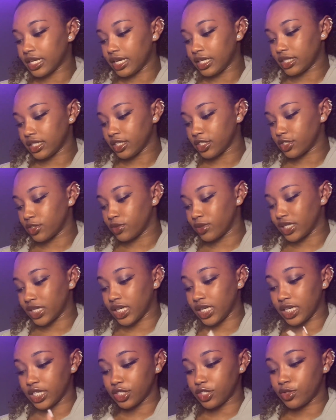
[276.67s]
I think it's 20.
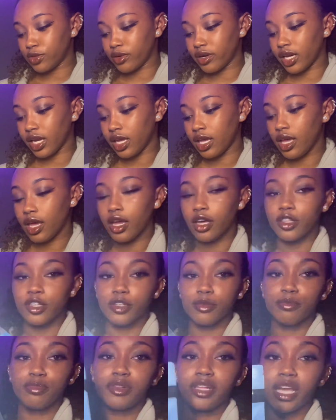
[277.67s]
Yes, 20. They're
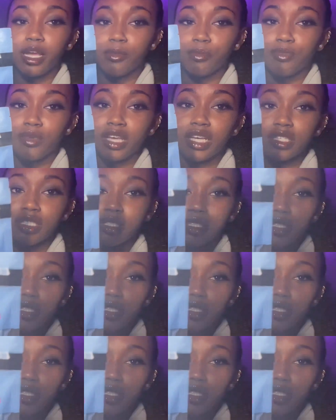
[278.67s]
plant-based